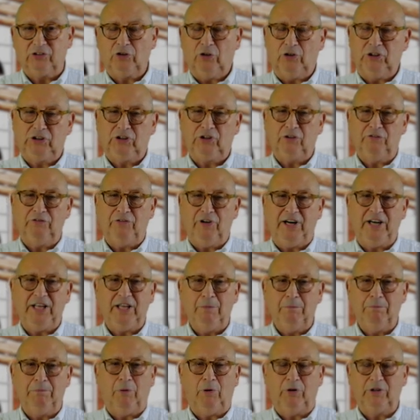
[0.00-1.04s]
So it's a very
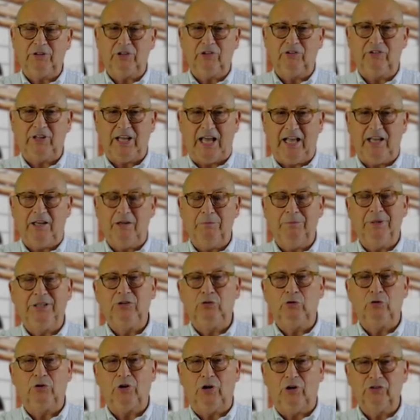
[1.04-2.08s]
important element
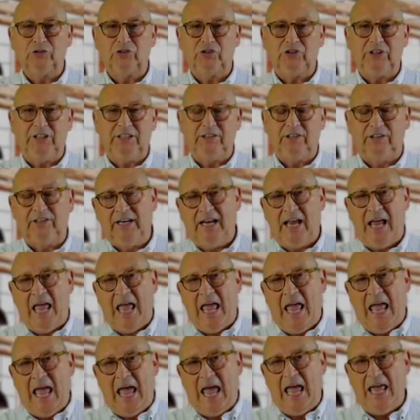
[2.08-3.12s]
to consider,
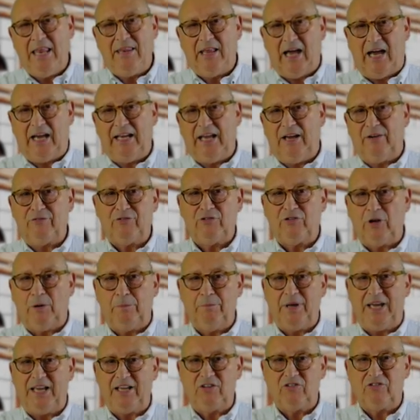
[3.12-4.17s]
and I have some
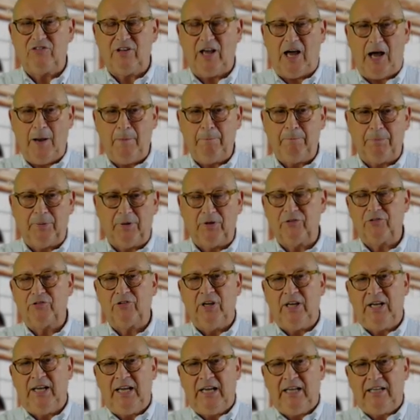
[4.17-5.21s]

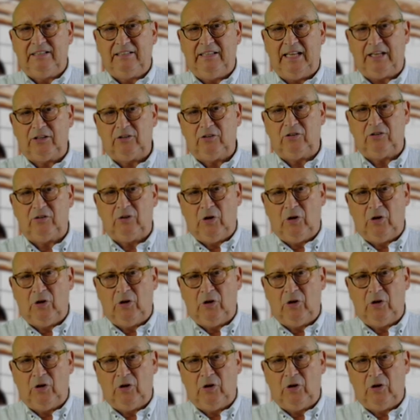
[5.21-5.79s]
examples that